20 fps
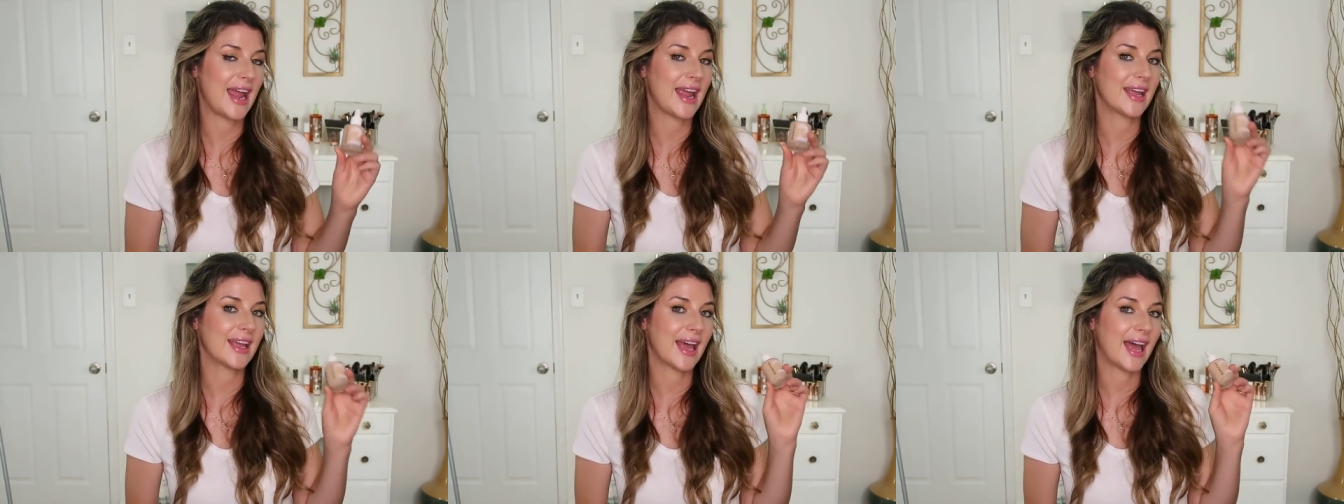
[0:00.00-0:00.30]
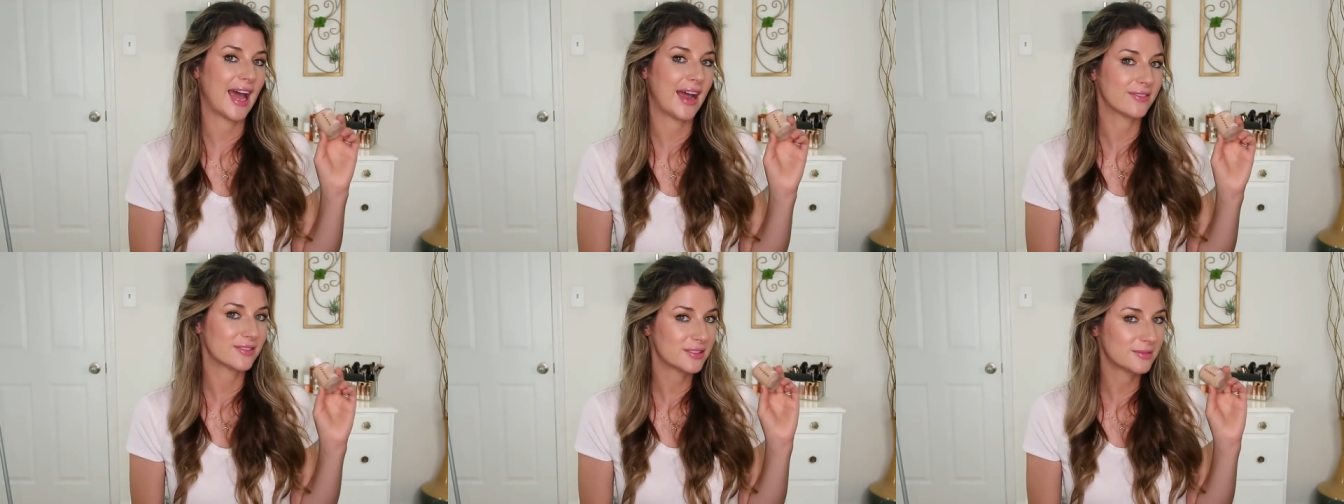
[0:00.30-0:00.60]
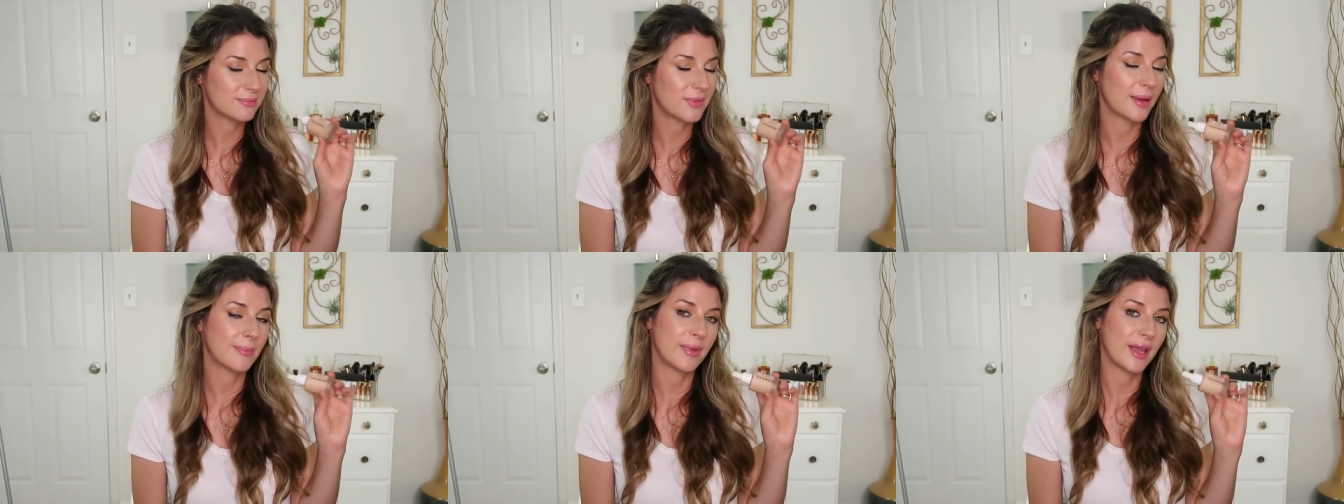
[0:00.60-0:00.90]
I have,
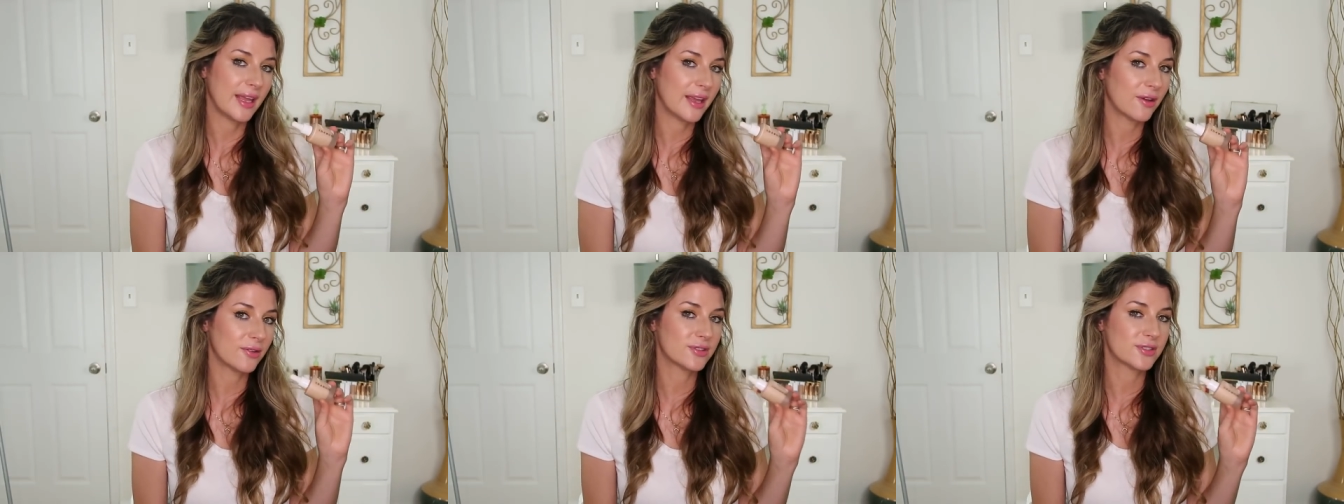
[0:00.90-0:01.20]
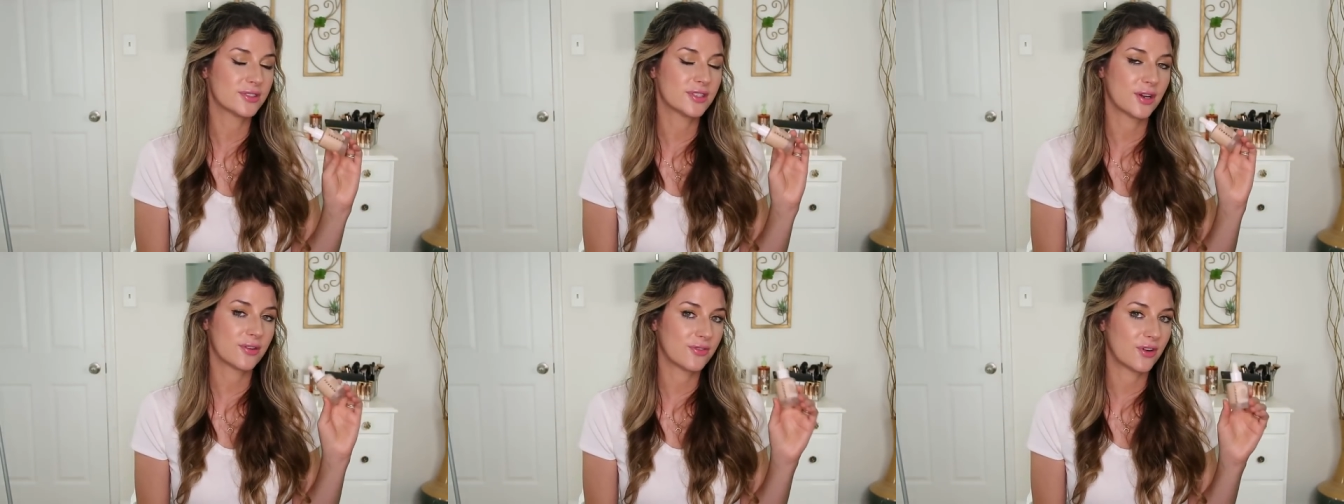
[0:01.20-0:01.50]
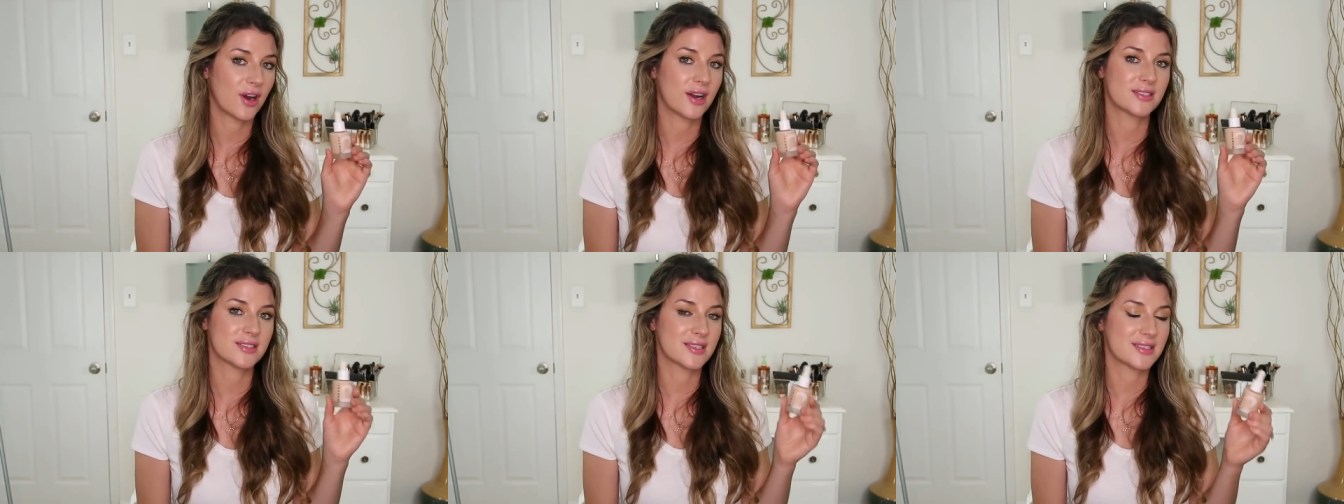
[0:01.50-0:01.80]
my makeup so
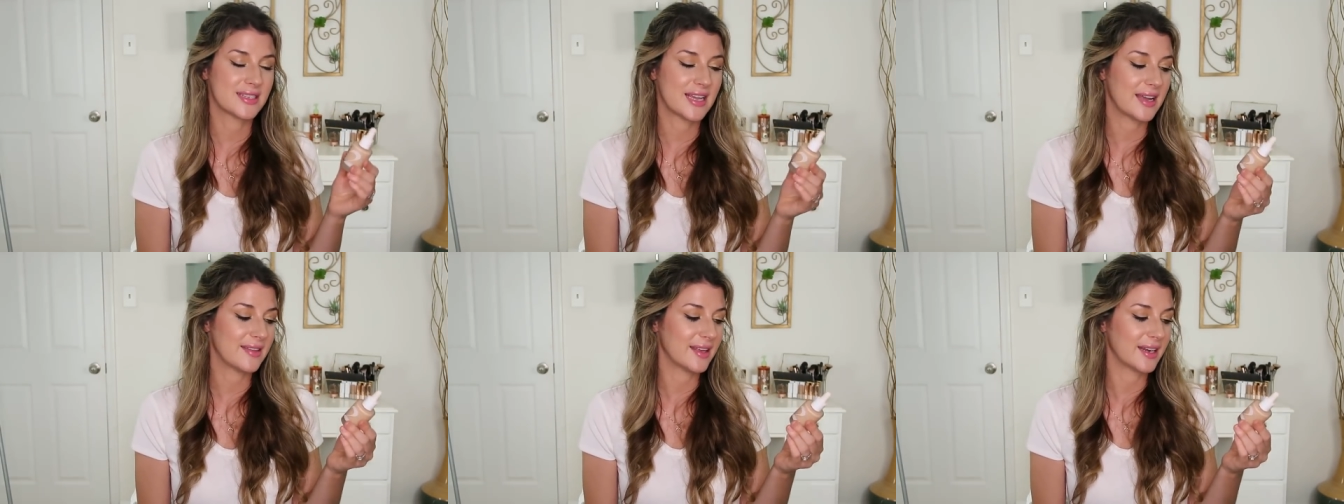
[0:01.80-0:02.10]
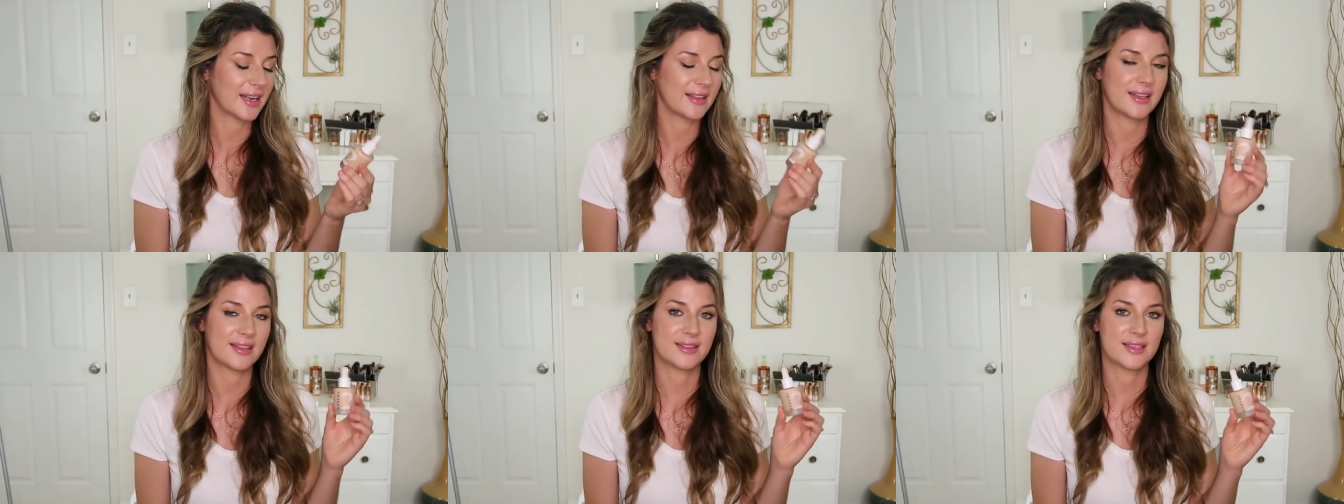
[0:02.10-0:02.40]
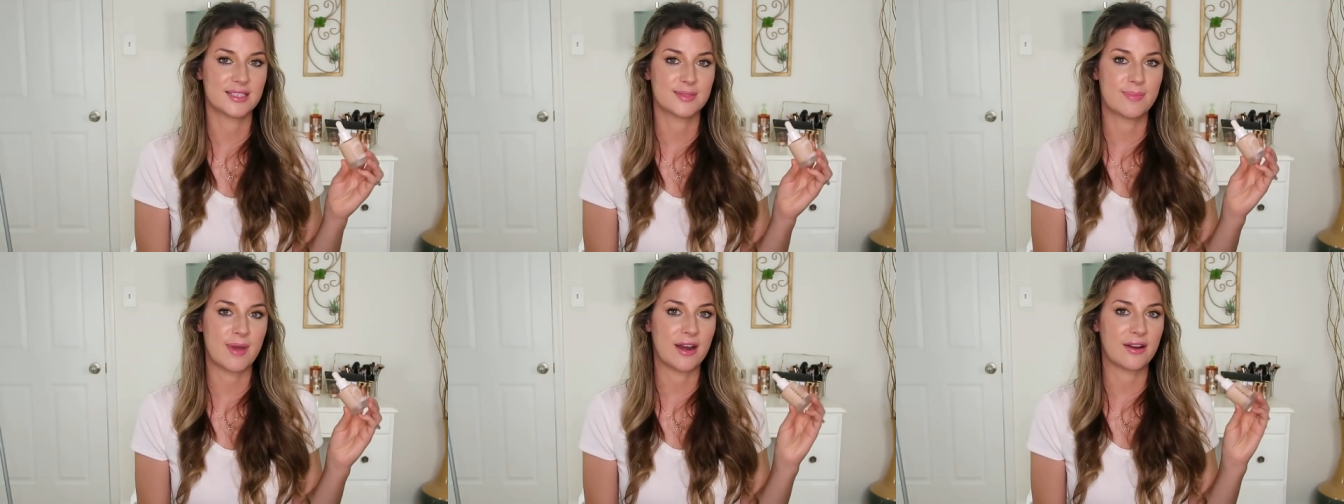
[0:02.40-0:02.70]
far as to say that I
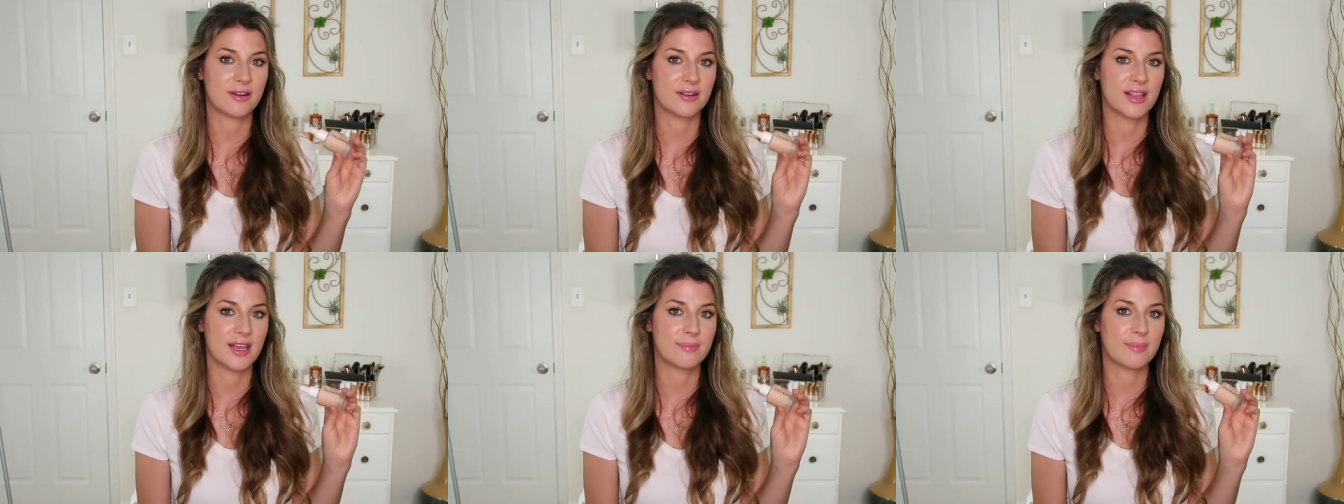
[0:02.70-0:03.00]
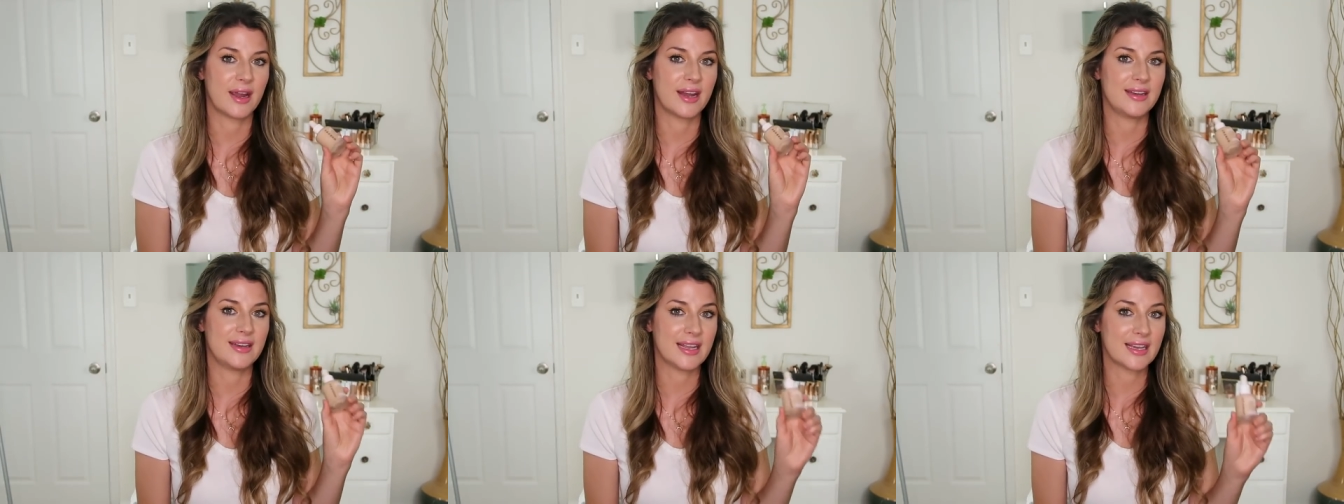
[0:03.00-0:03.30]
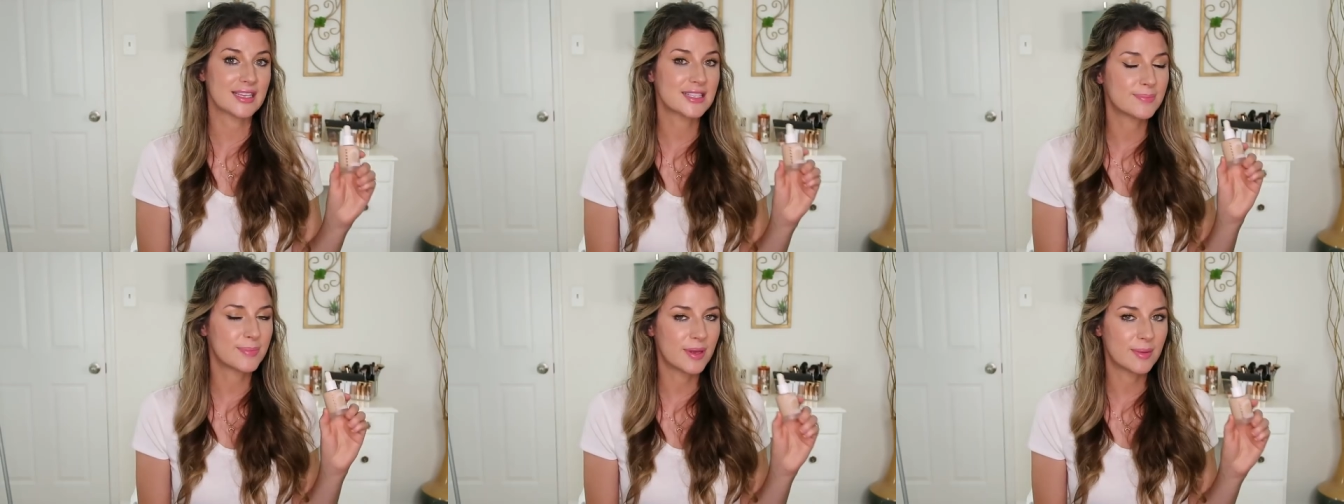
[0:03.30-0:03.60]
like this better than my
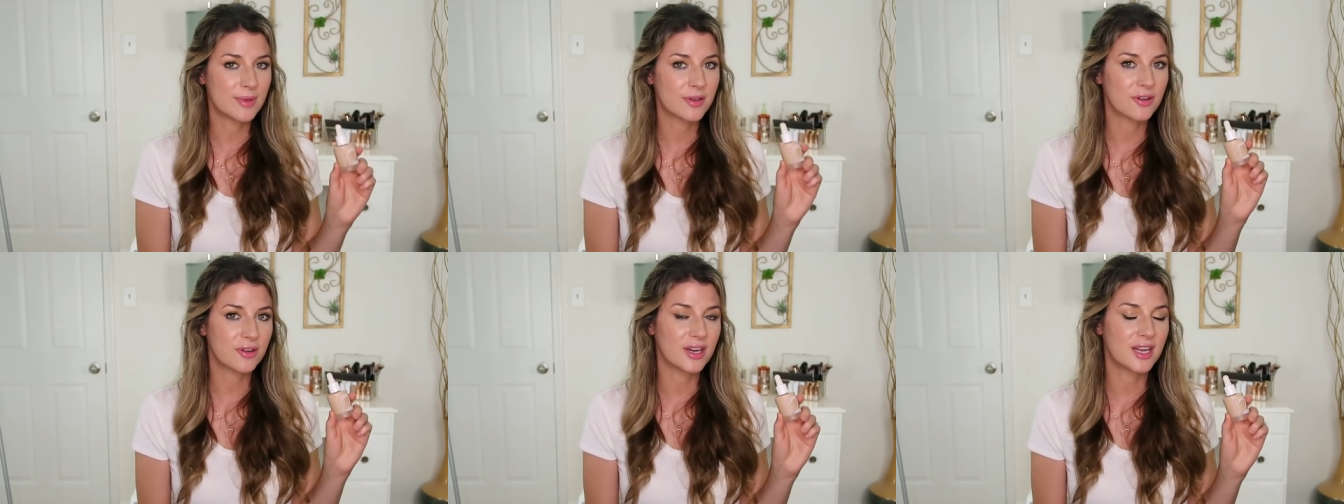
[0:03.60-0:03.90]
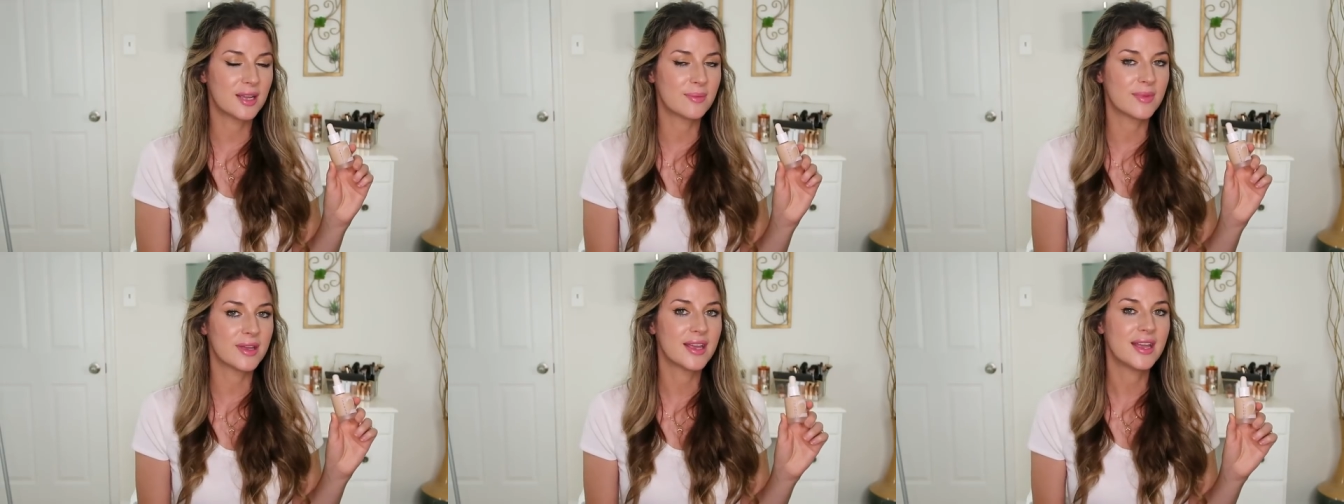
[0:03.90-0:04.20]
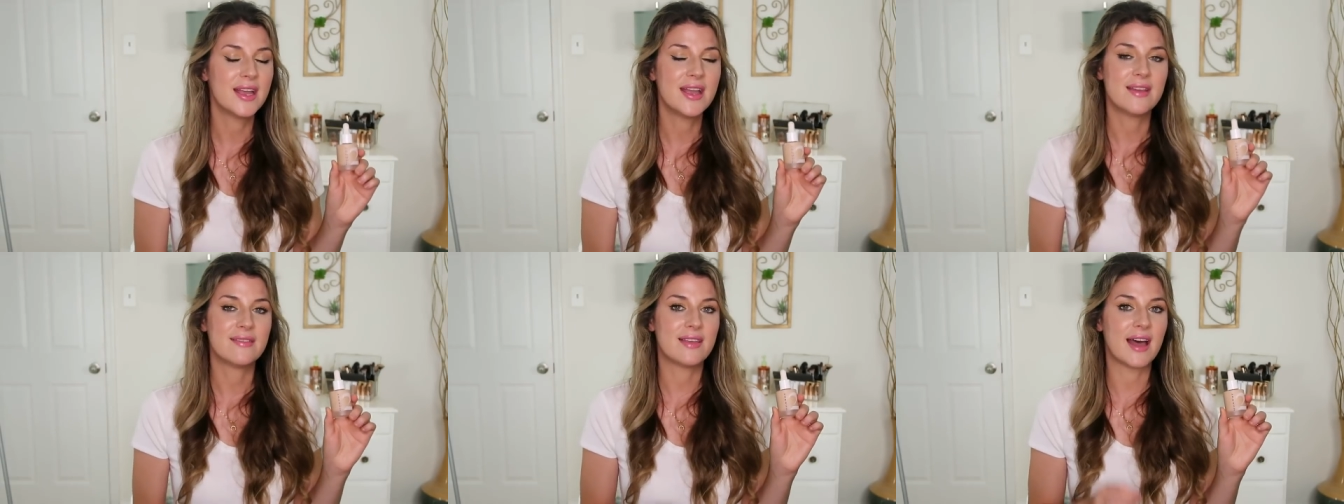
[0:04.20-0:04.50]
NYX BB cream.